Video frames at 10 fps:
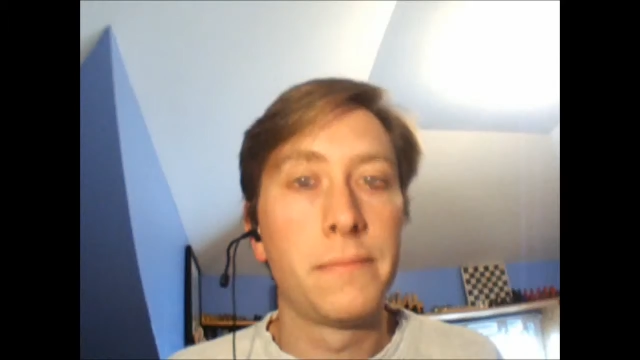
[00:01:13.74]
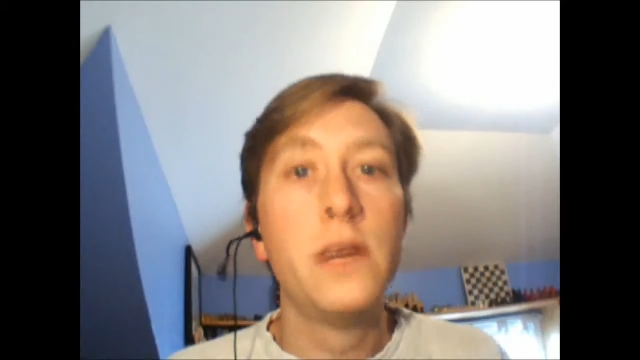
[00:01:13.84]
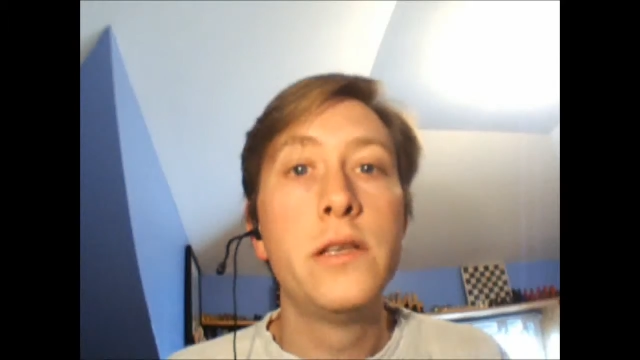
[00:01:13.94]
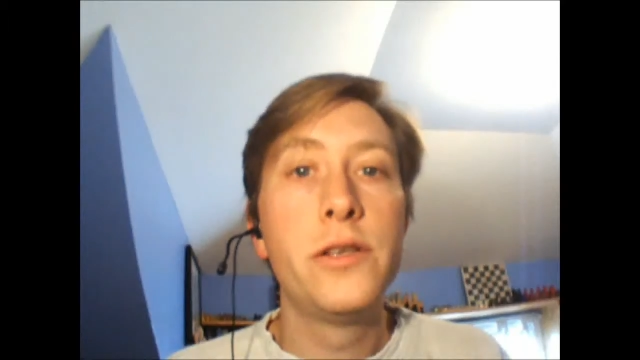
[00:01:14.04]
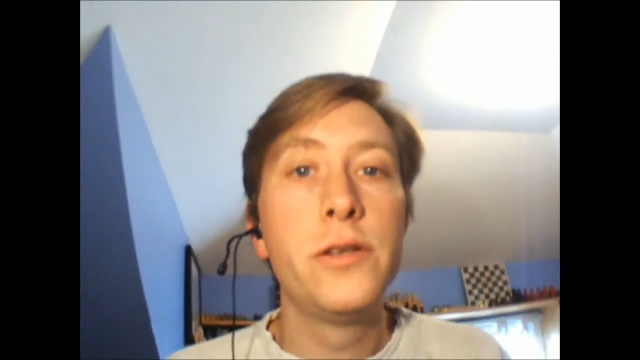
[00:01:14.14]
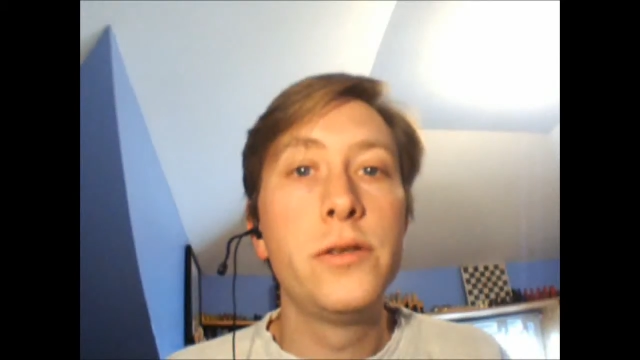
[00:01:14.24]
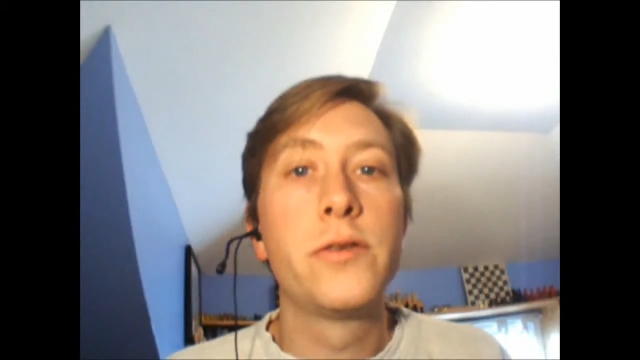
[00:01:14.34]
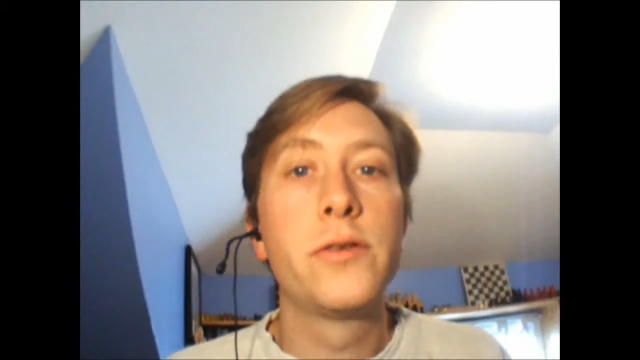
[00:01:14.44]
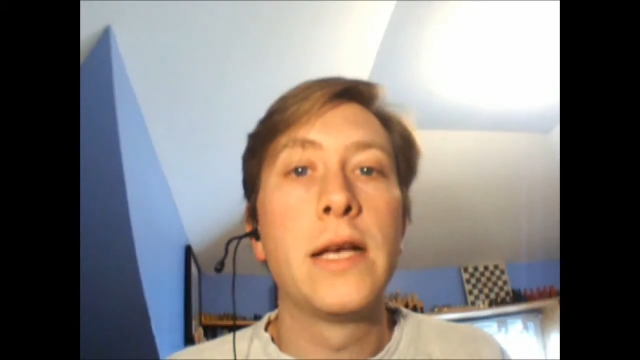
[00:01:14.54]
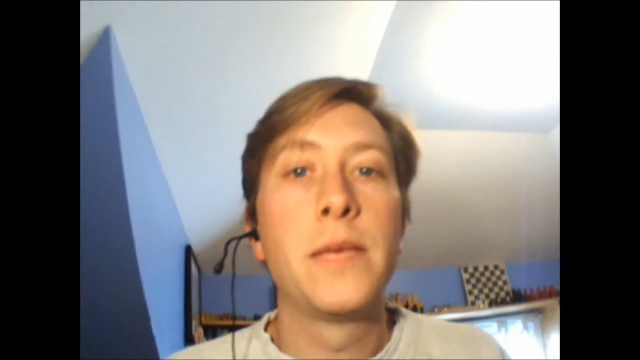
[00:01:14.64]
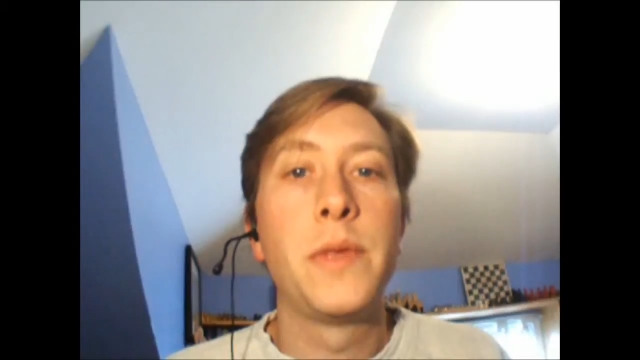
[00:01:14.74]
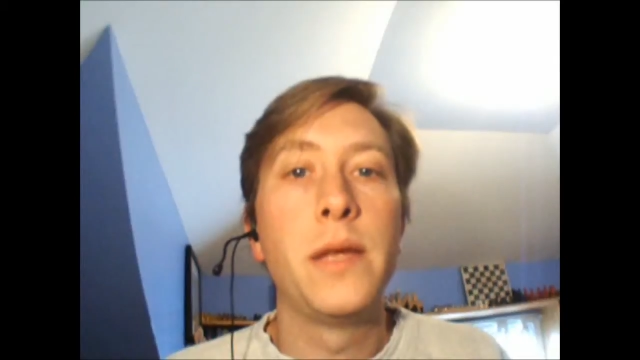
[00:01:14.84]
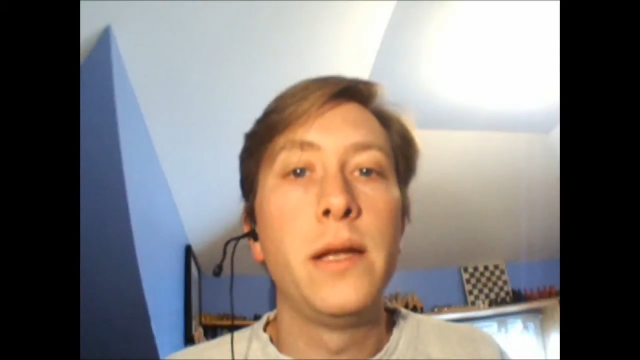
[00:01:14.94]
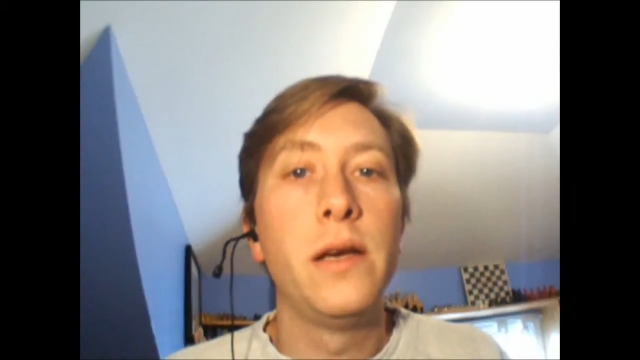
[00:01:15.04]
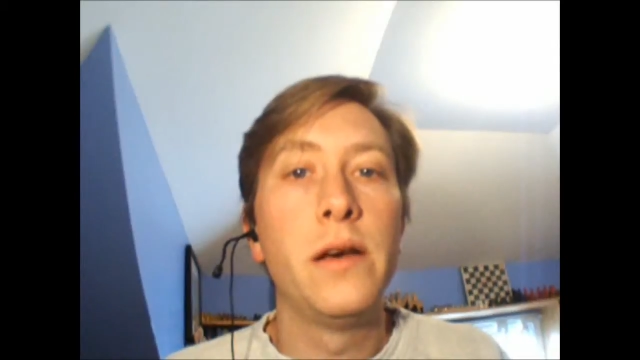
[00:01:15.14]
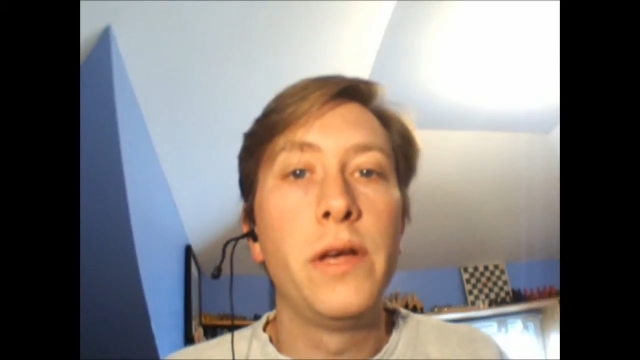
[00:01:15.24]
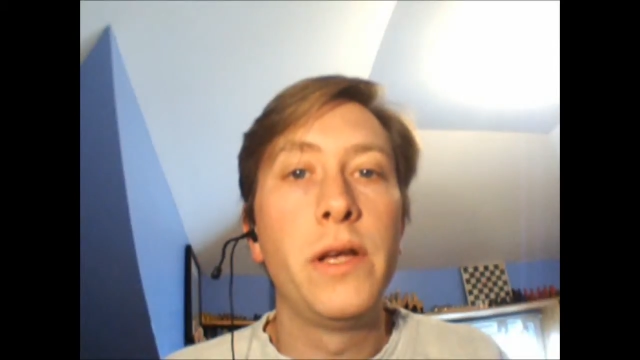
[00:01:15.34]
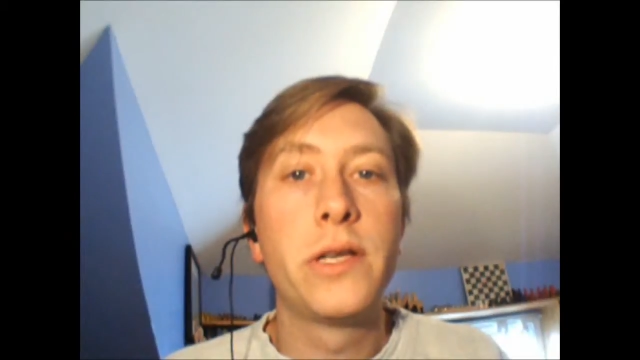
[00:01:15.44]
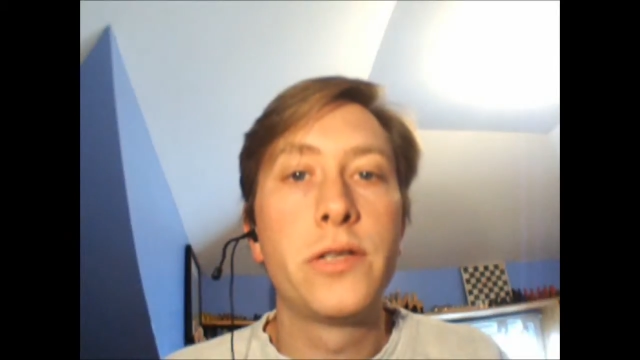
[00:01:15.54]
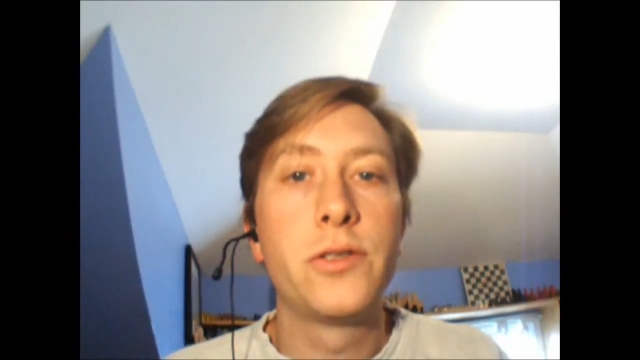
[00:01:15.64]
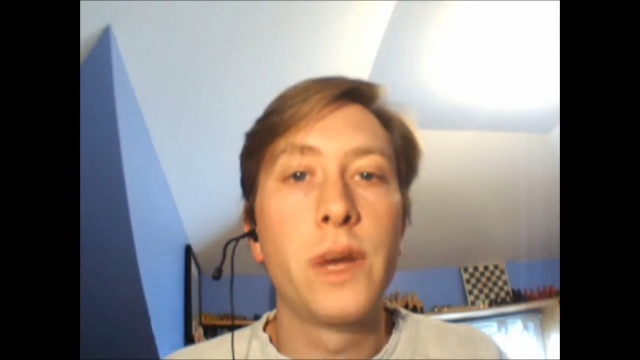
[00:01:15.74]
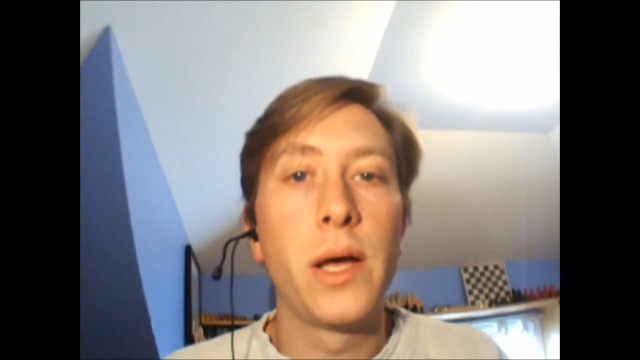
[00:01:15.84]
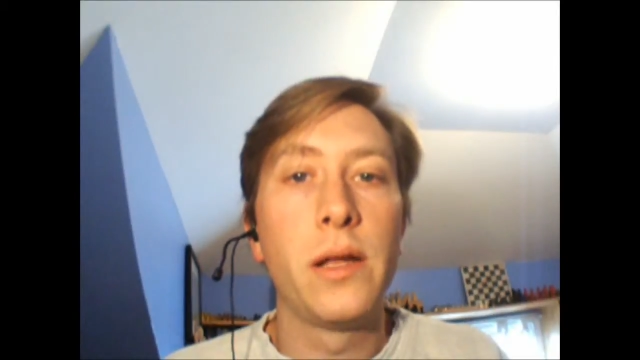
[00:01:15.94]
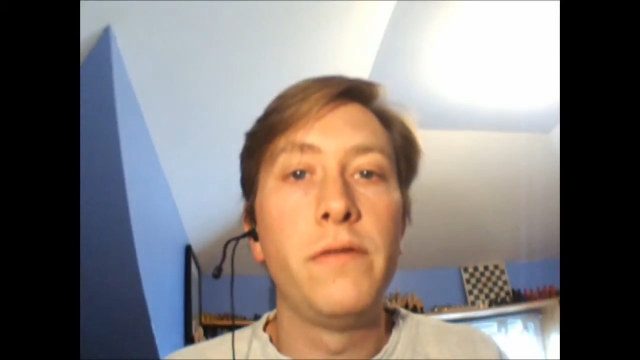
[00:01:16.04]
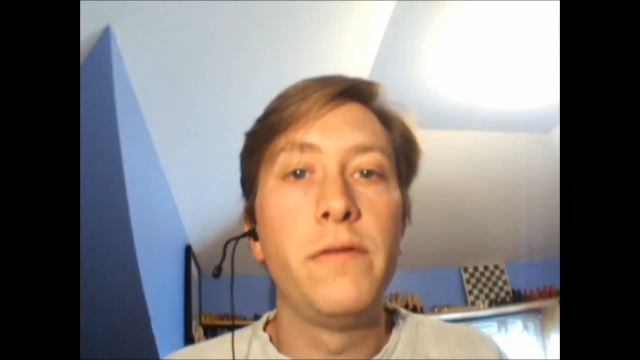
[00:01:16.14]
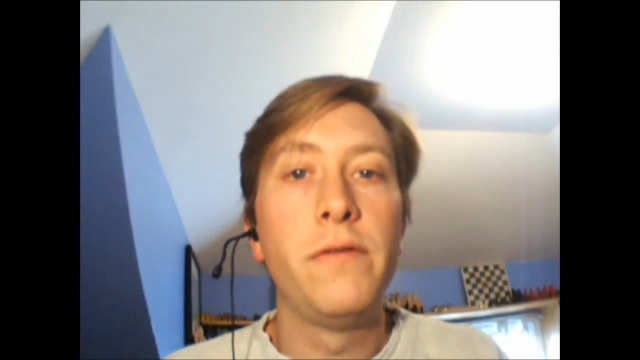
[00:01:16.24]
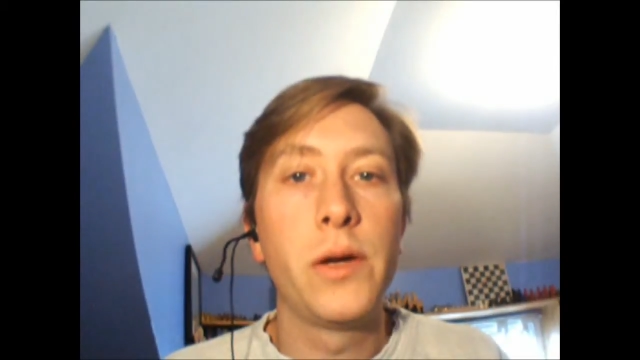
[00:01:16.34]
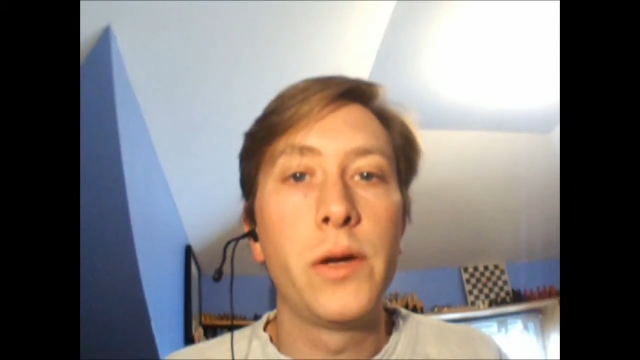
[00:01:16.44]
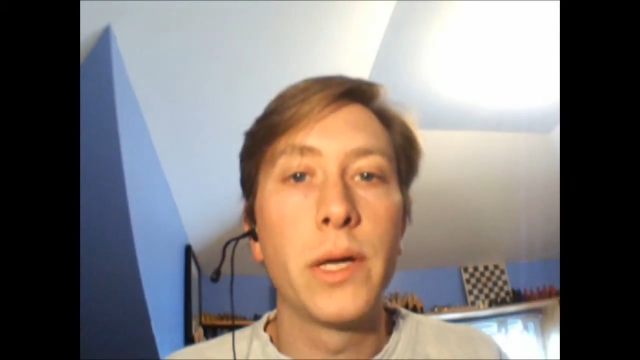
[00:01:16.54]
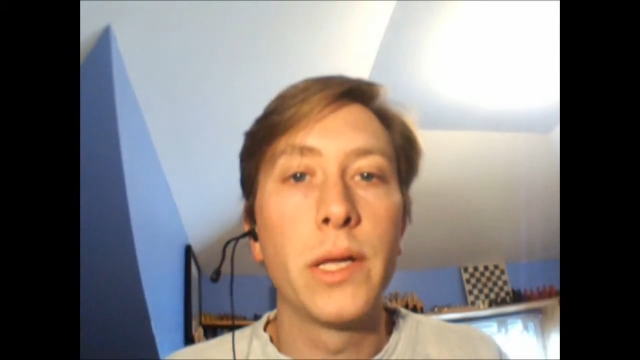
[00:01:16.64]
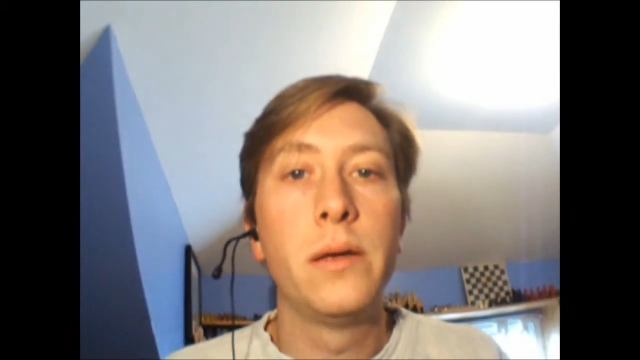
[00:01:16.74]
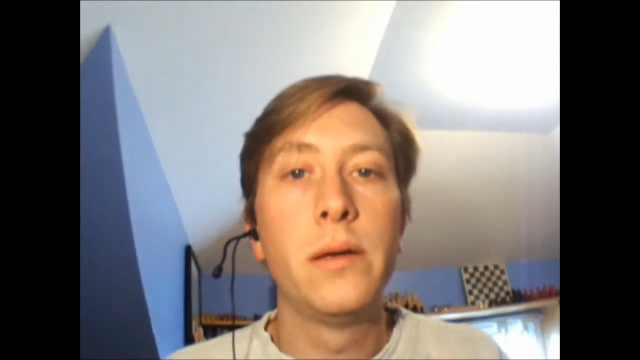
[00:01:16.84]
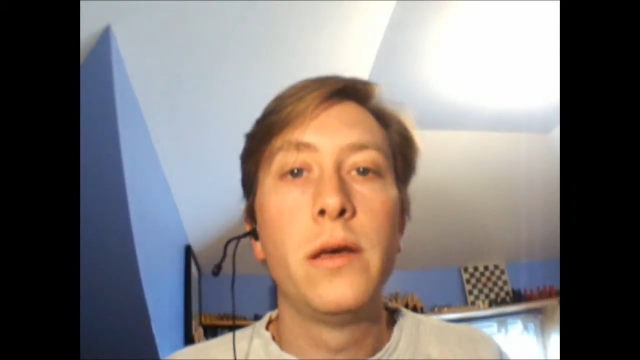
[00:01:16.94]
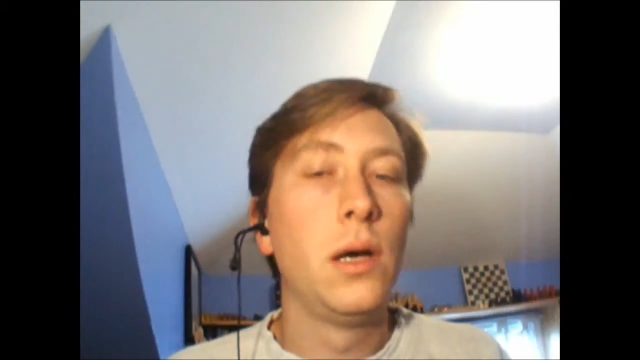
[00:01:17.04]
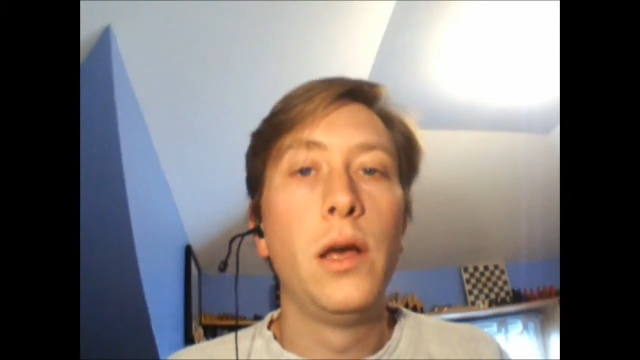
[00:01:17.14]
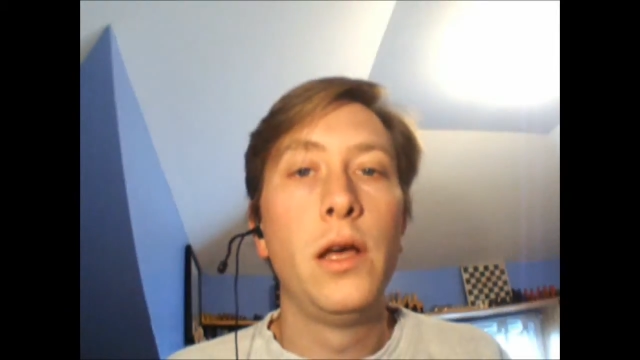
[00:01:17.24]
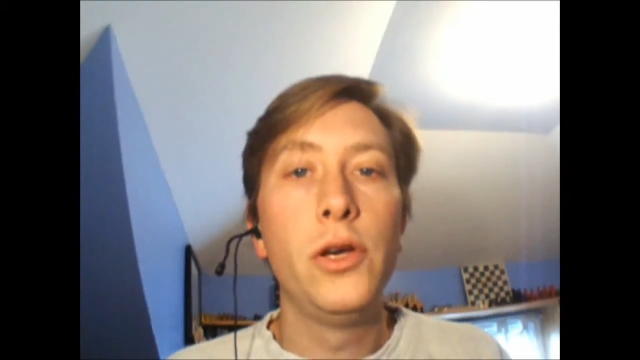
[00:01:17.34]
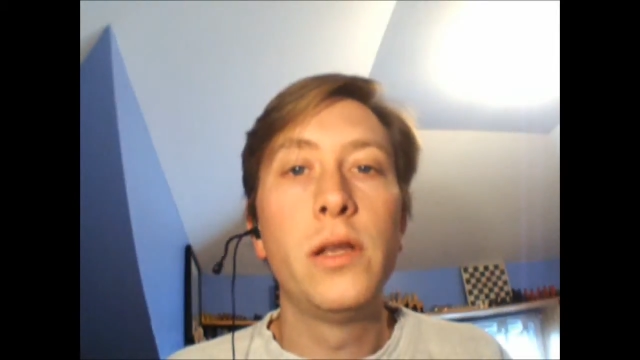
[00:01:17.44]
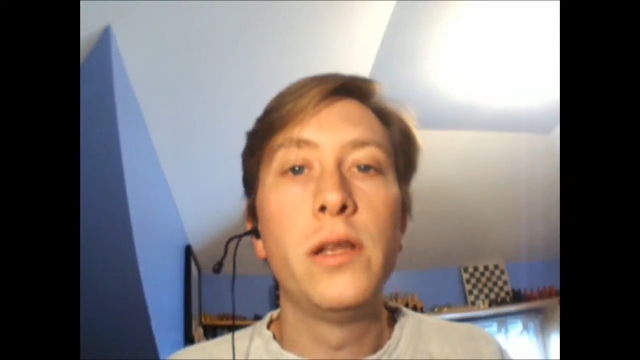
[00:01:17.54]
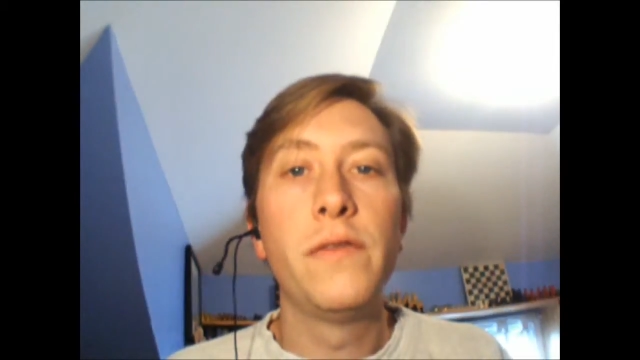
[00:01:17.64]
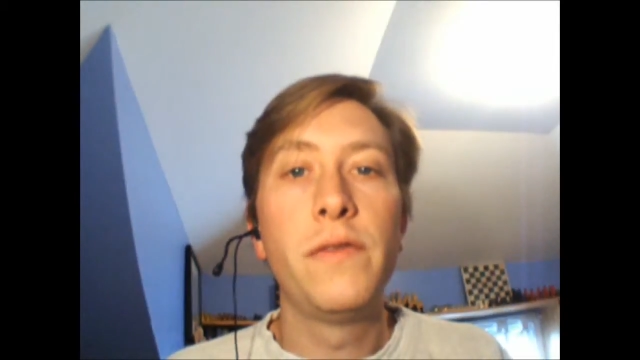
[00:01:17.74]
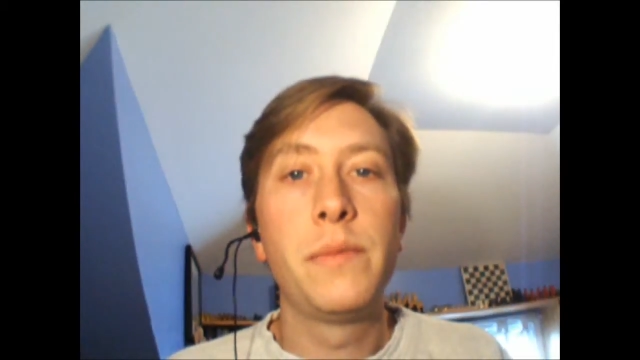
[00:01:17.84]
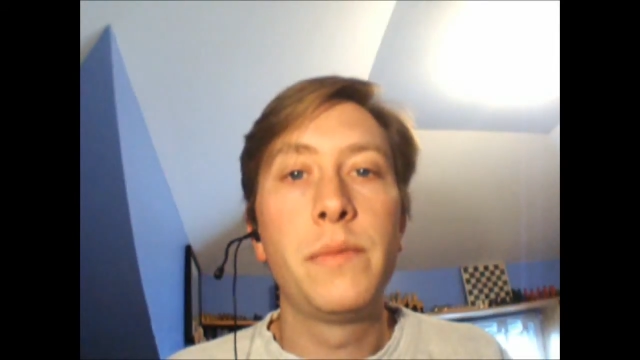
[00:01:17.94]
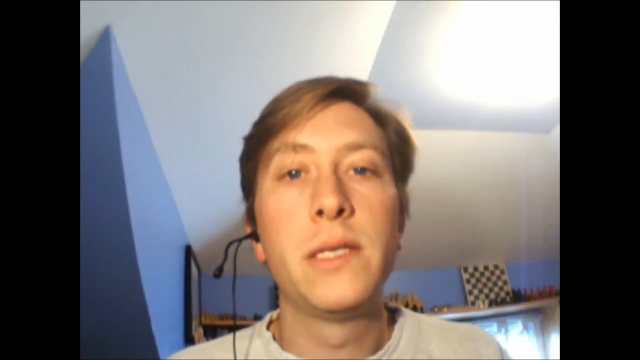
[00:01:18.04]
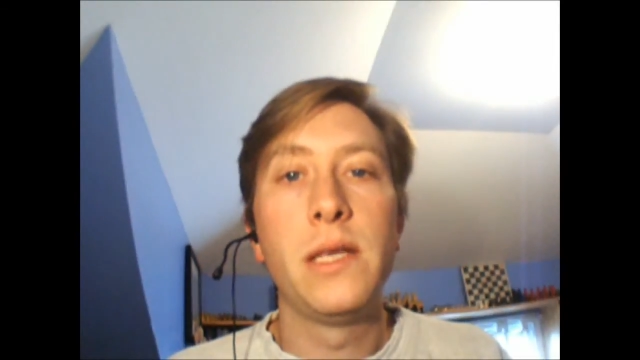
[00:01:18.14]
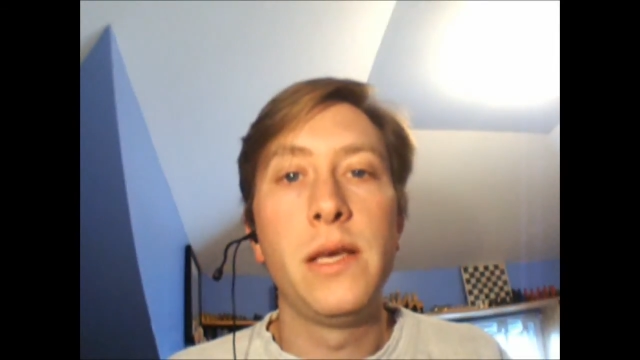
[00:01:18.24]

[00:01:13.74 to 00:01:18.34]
Students grasp the idea of intertextuality very quickly. You can develop this theme